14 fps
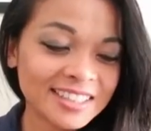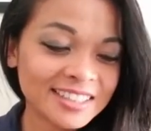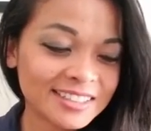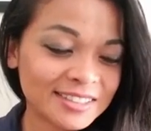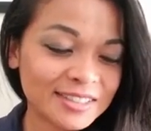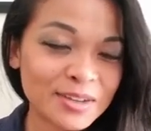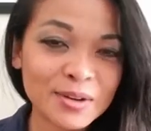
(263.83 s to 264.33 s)

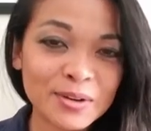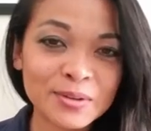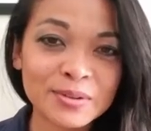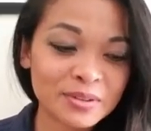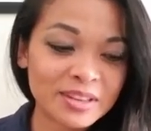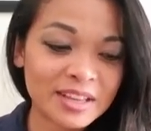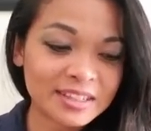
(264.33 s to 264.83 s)

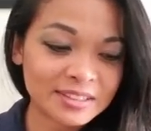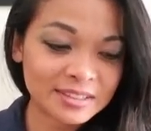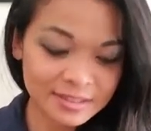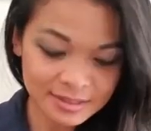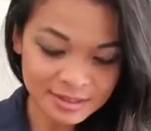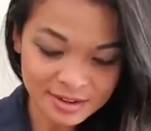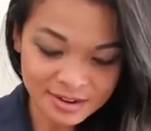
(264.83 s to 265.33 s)
So
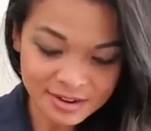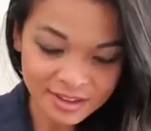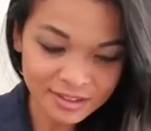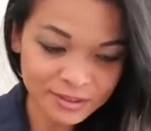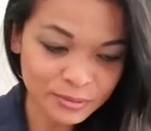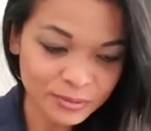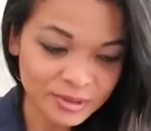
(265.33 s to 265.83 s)
that's
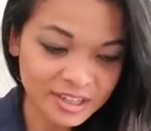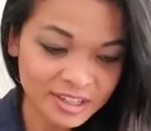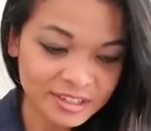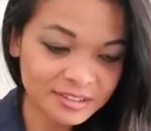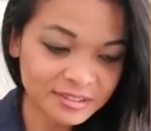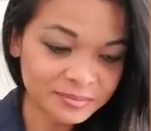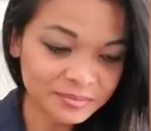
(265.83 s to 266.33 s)
another
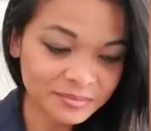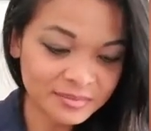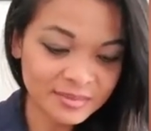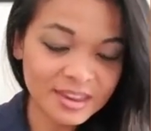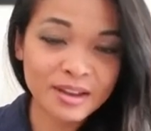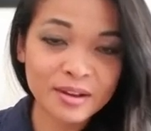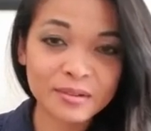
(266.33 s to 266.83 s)
one.
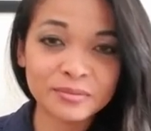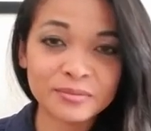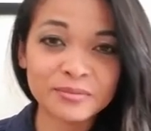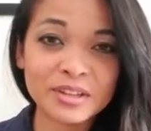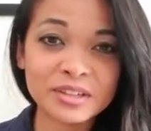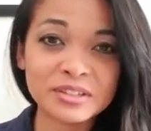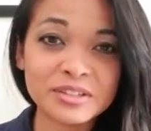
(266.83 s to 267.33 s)
Now,
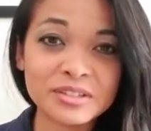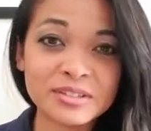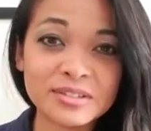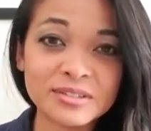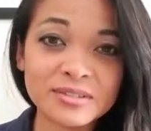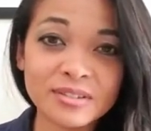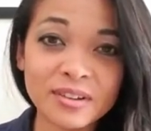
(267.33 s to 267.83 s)

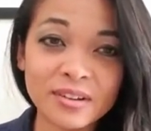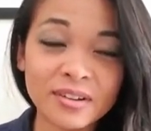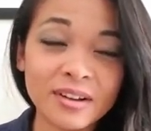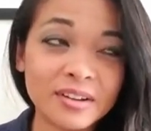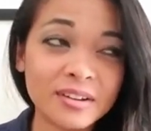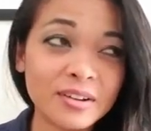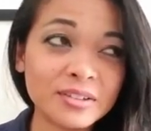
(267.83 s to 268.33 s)
there's
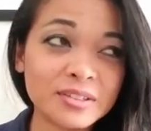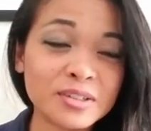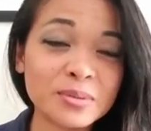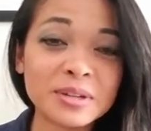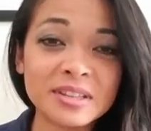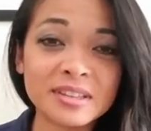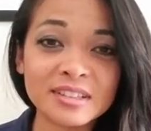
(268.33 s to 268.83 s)

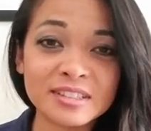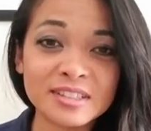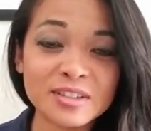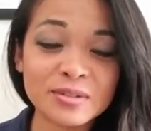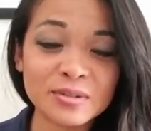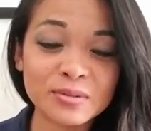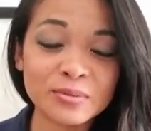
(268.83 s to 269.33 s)
so many things
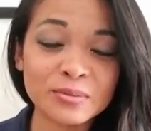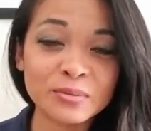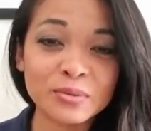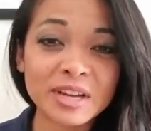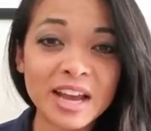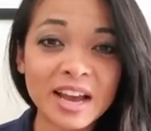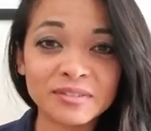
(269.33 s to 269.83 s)
that you
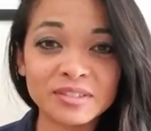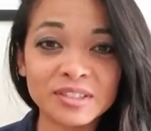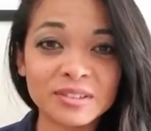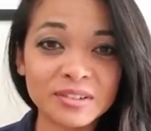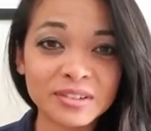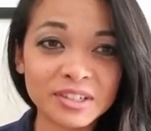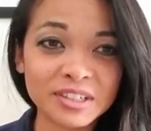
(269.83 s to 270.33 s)
would have to
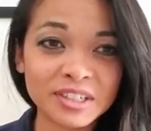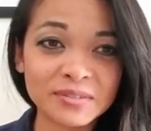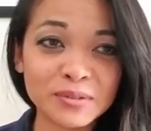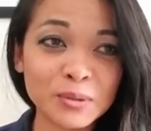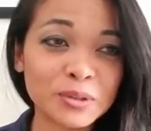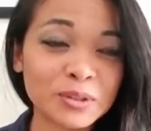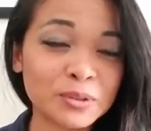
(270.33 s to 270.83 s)
learn
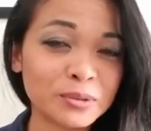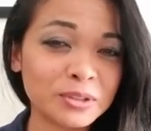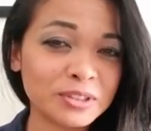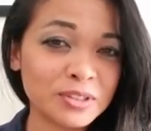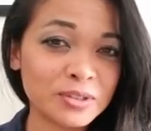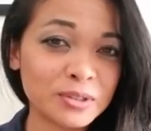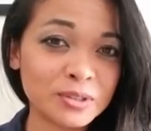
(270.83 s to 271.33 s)
if you're
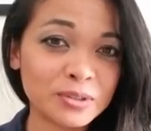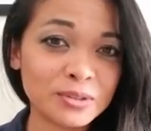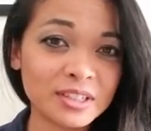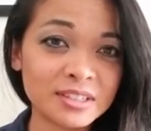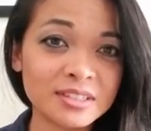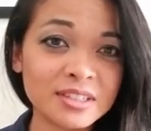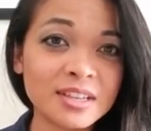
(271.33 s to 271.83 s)
going to do
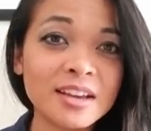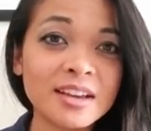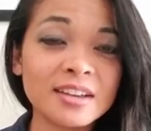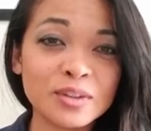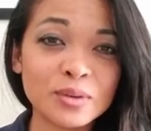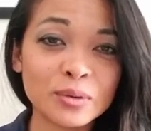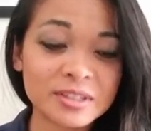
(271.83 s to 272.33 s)
this
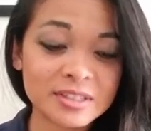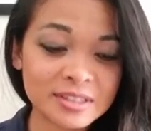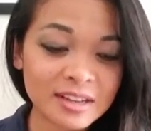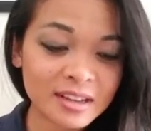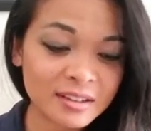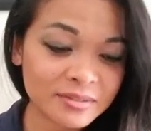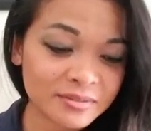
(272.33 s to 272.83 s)
yourself.